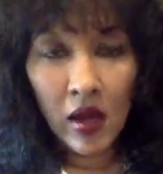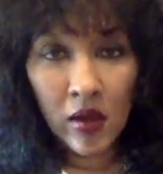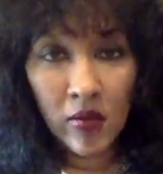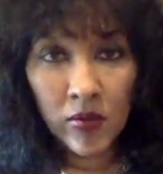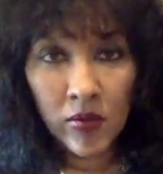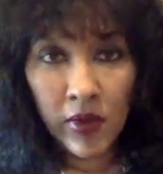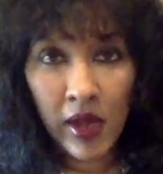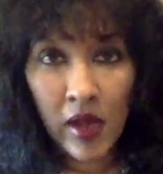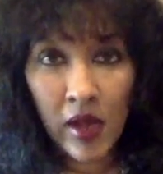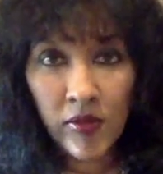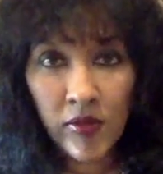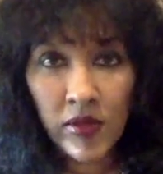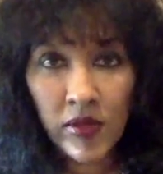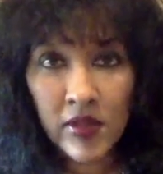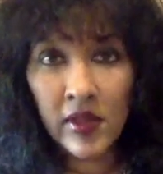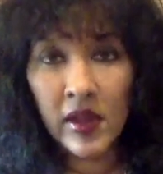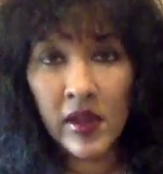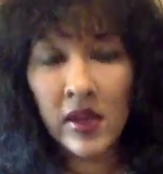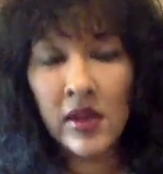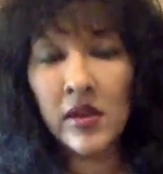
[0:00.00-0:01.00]
We haven't
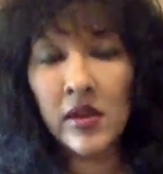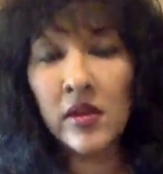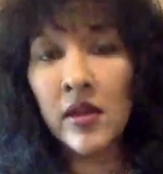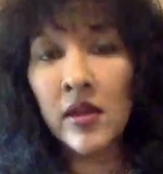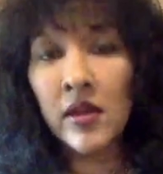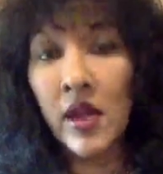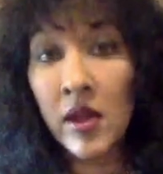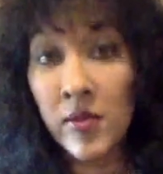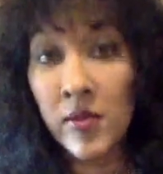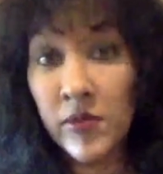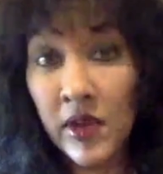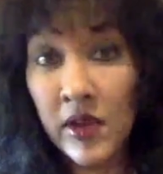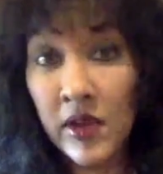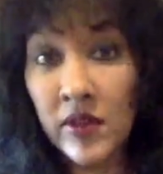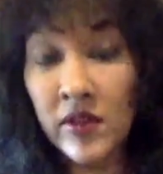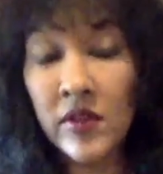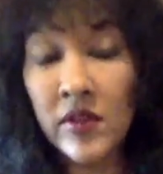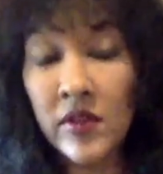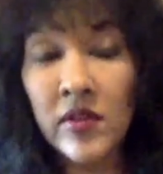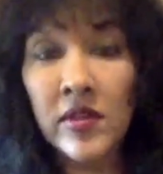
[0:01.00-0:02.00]
seen game
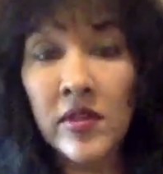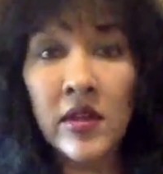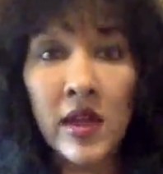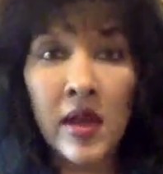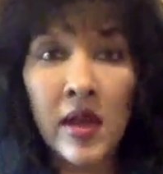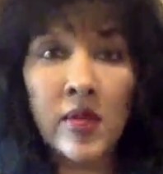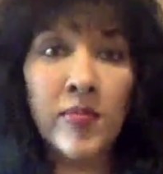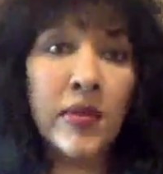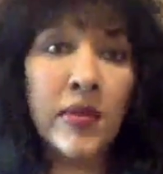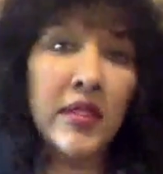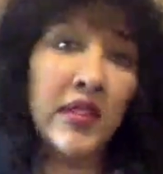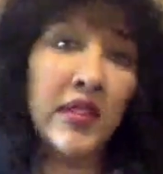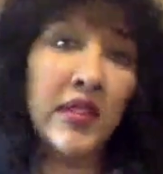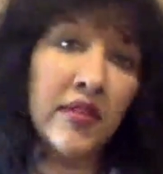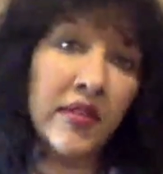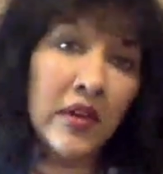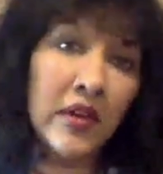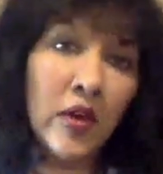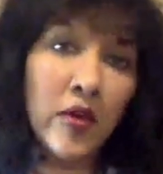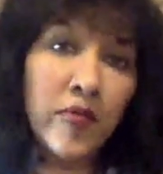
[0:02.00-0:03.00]
changers yet, but there's
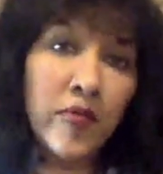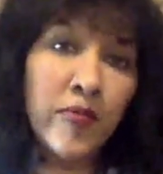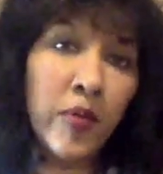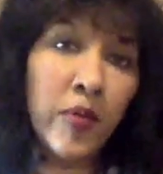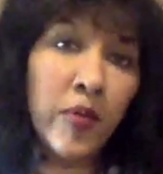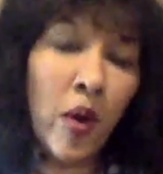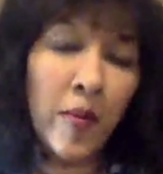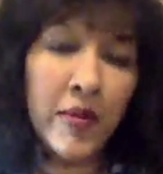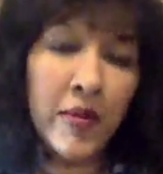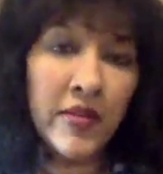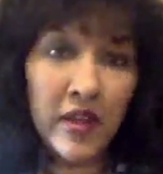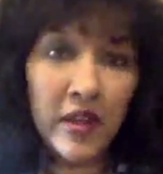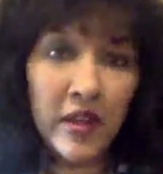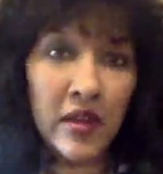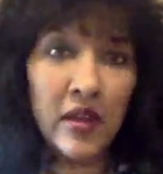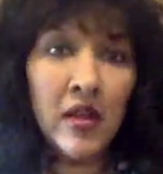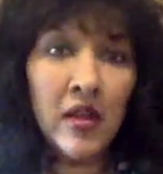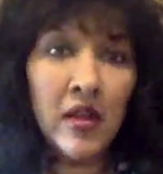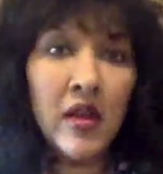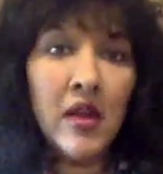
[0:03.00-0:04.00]
a lot of
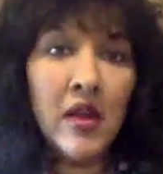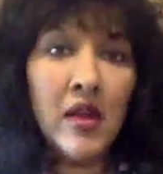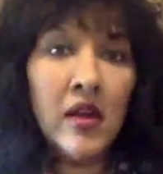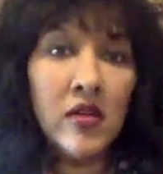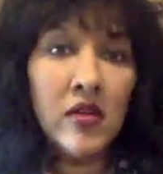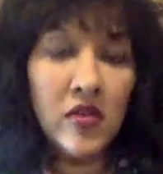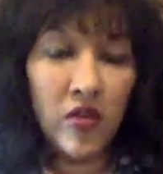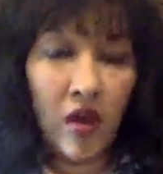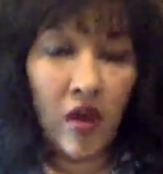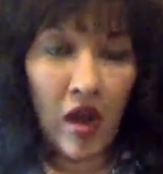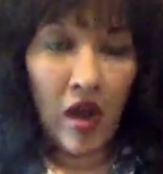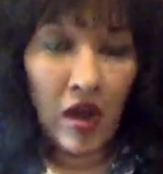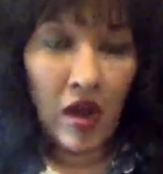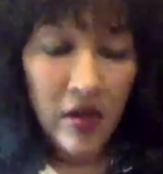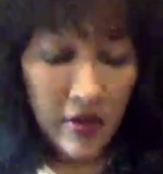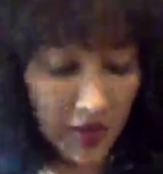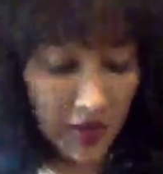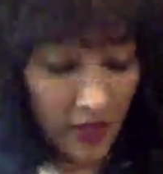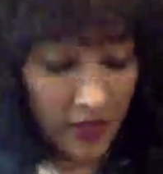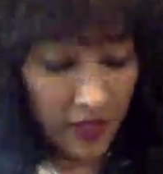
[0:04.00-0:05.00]
promising
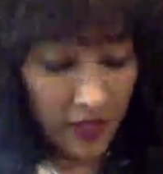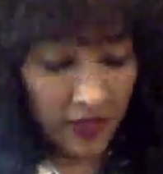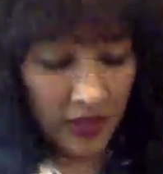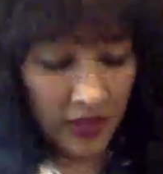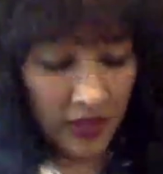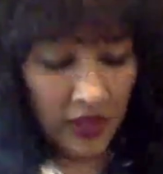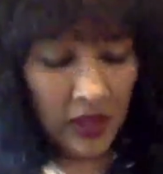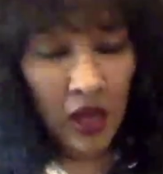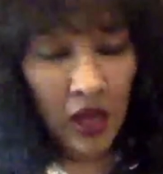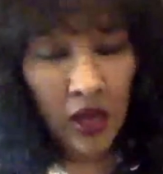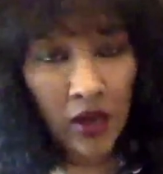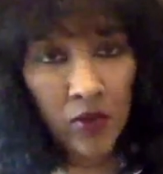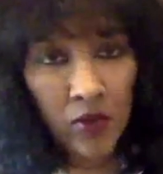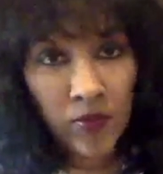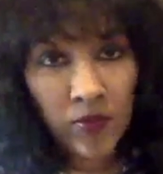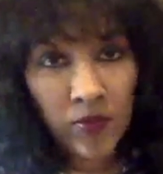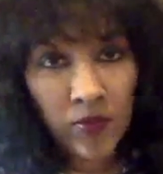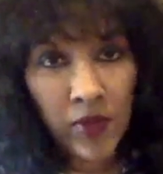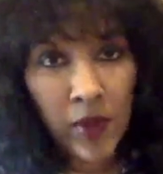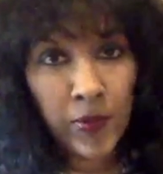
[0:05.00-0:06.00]
drugs. The
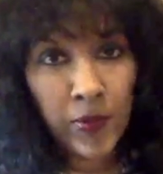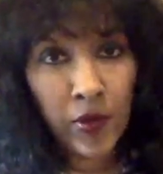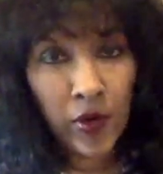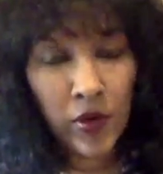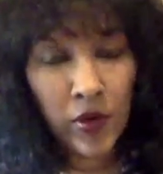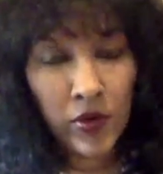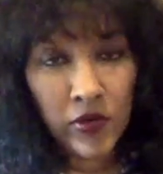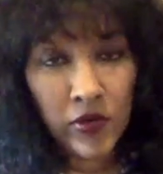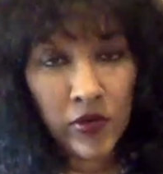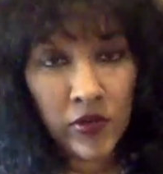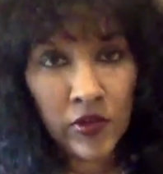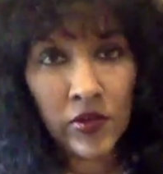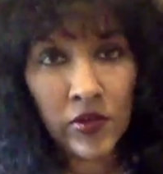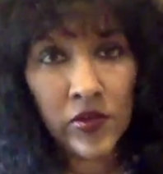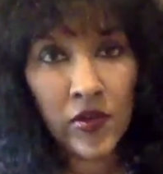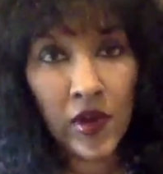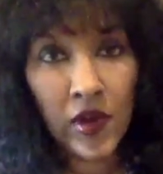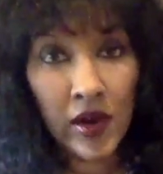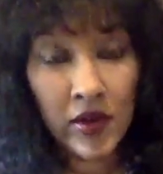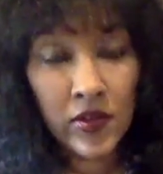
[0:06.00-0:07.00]
approach to
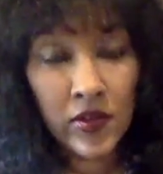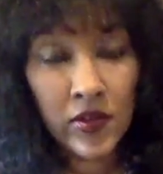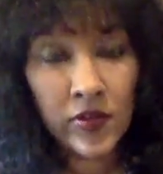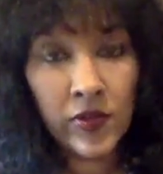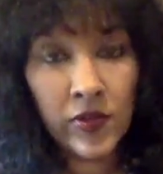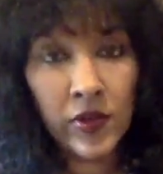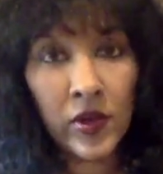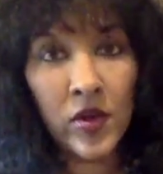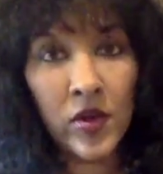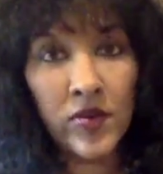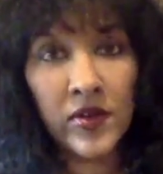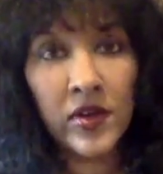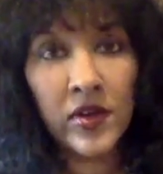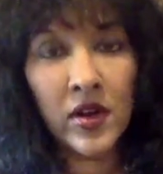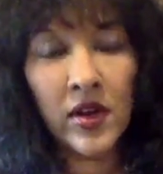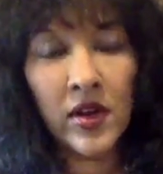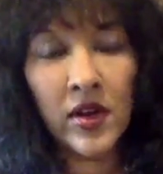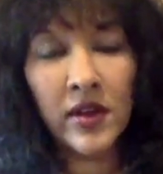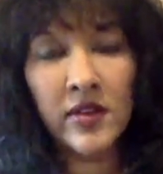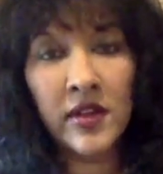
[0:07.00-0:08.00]
drugs for
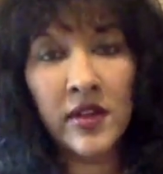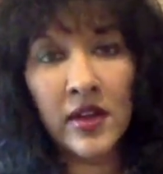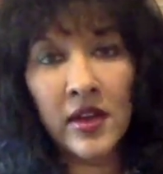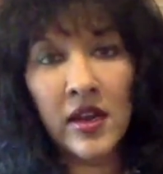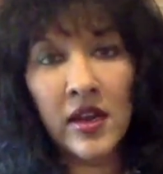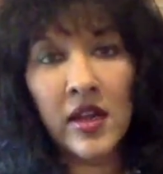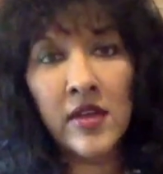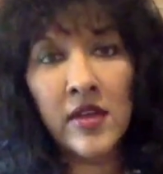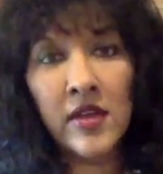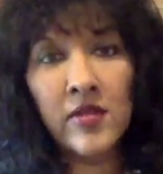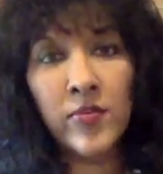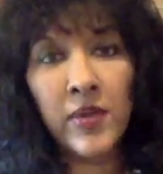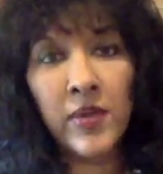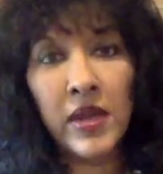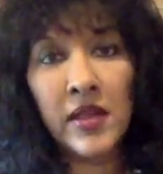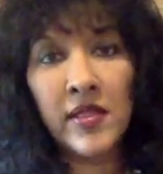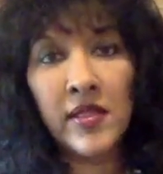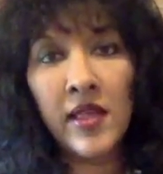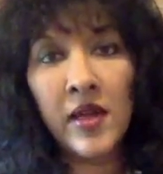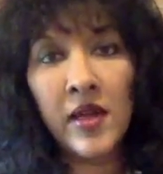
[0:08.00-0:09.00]
COVID-19 has
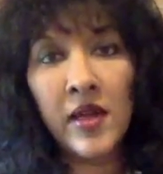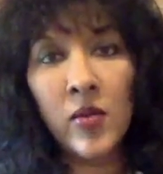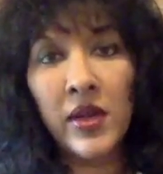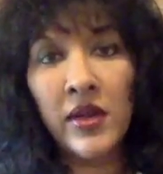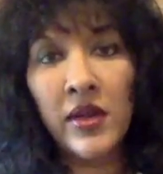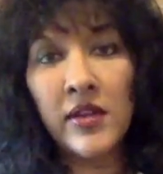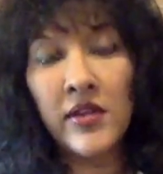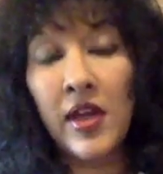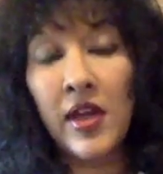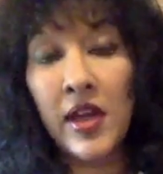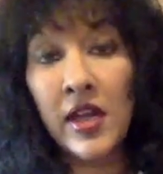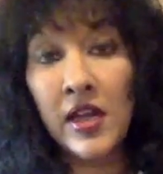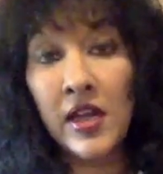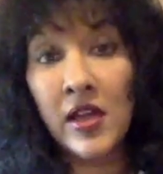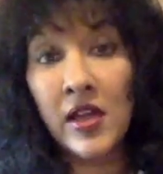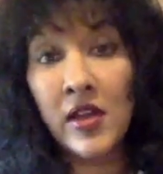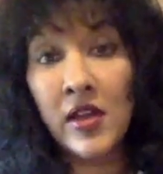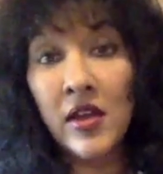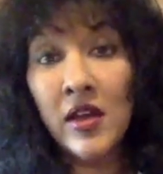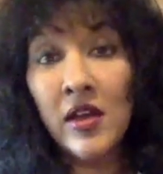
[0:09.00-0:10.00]
been that we
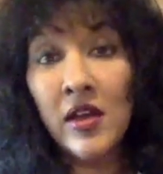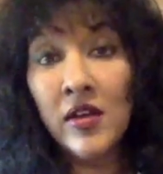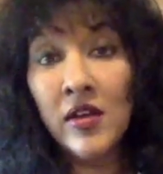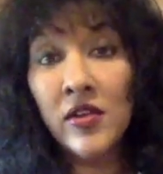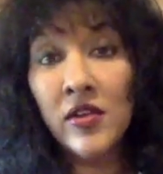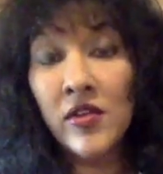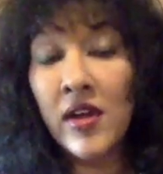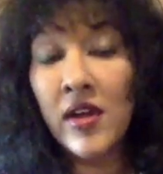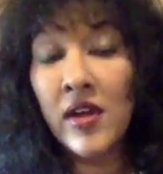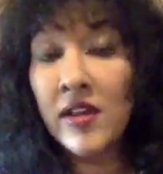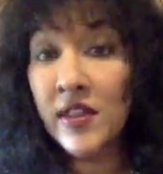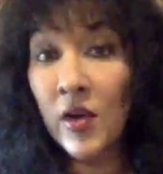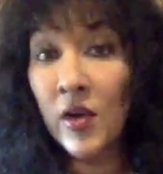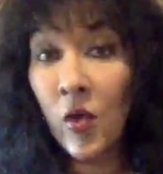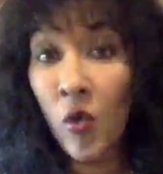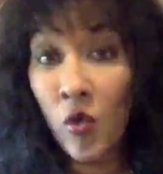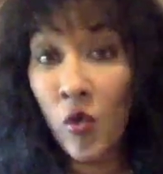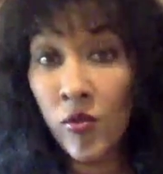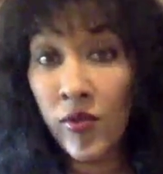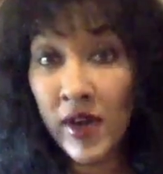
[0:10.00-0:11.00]
take drugs that are
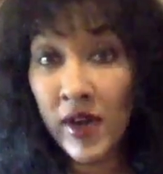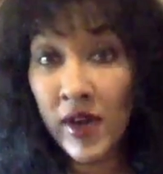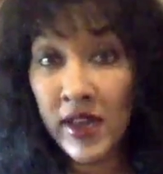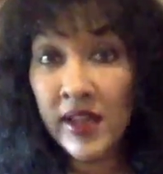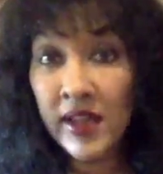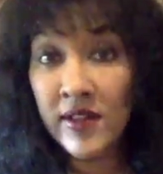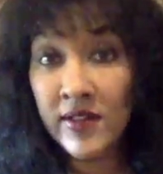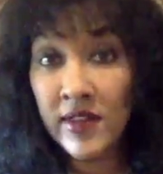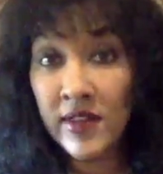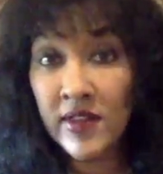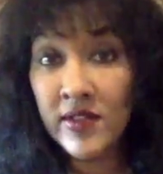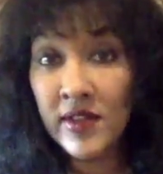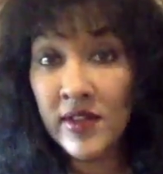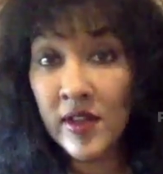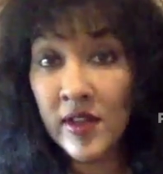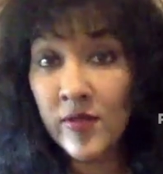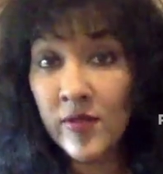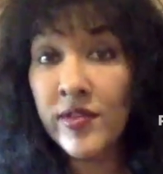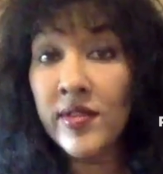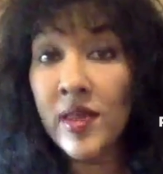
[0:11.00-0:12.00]
already
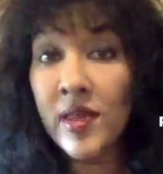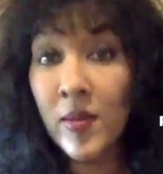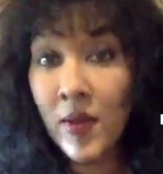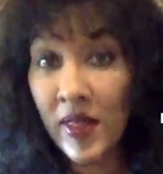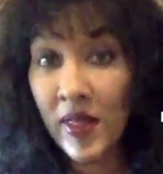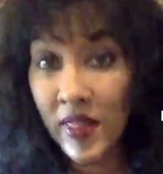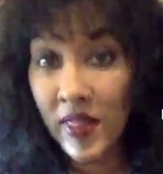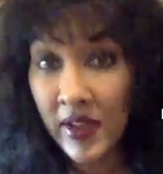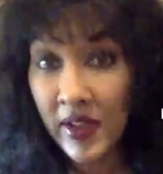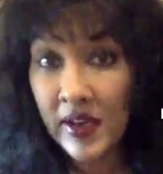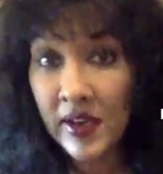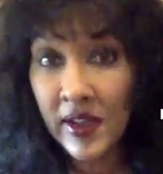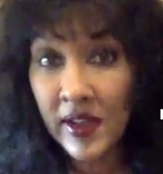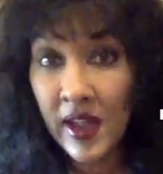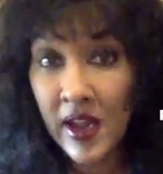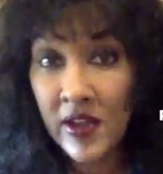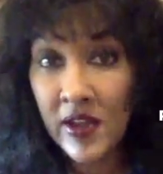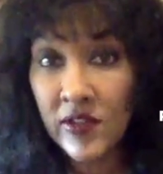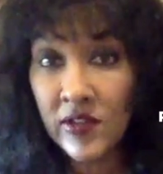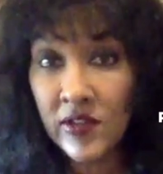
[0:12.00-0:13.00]
existing for some other
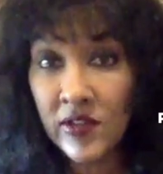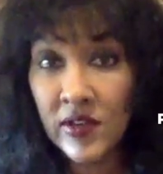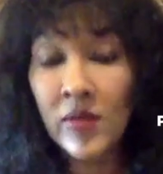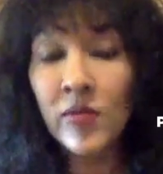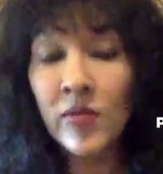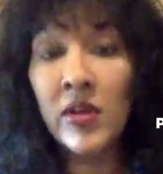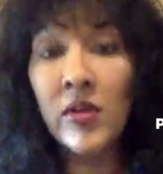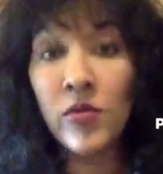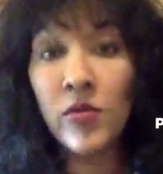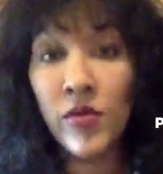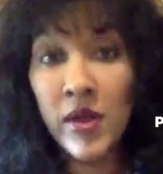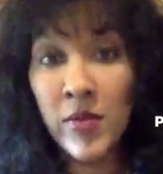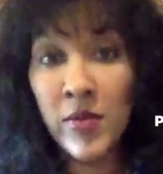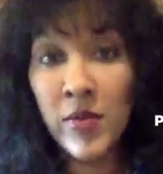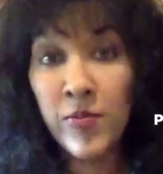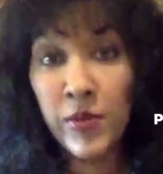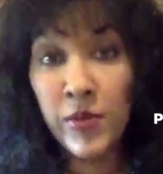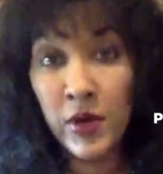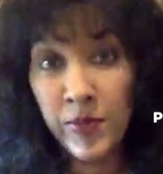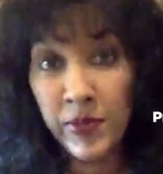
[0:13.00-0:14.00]
indication and we
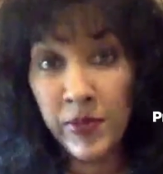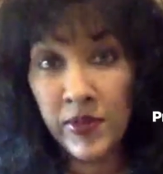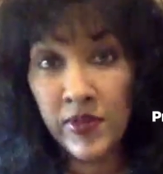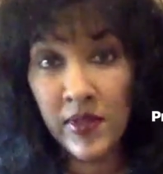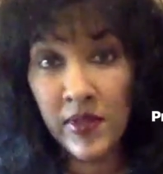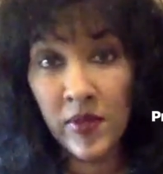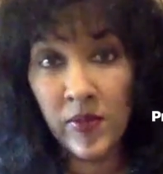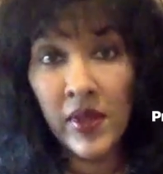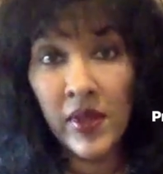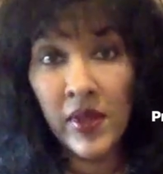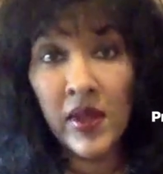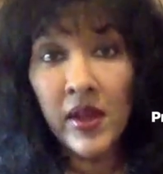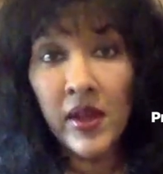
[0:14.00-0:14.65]
repurpose them.